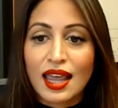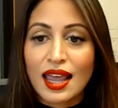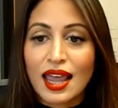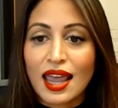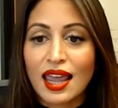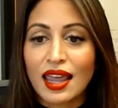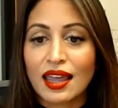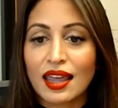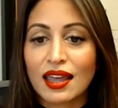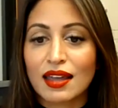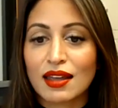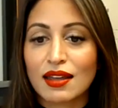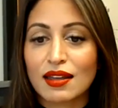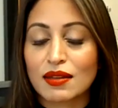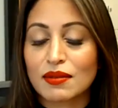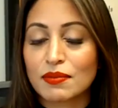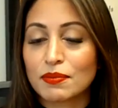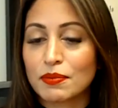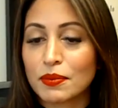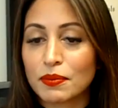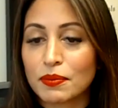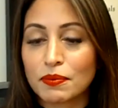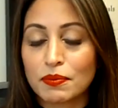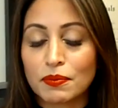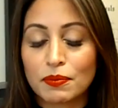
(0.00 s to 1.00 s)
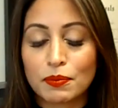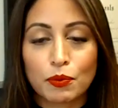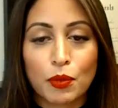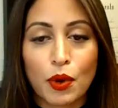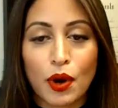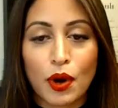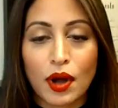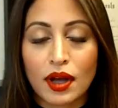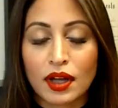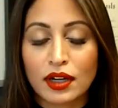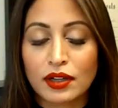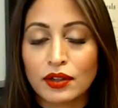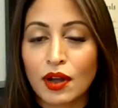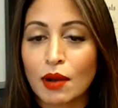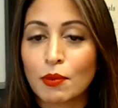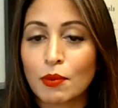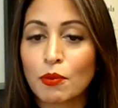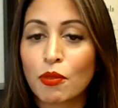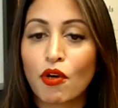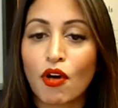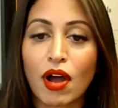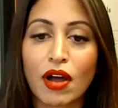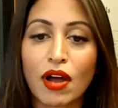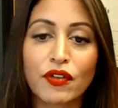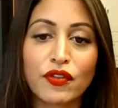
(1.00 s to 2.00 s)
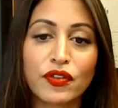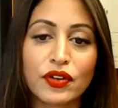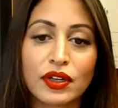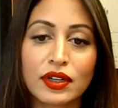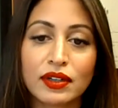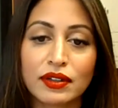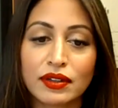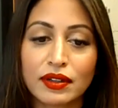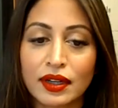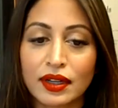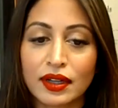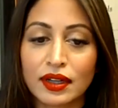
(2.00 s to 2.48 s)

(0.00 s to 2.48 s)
and nonprofits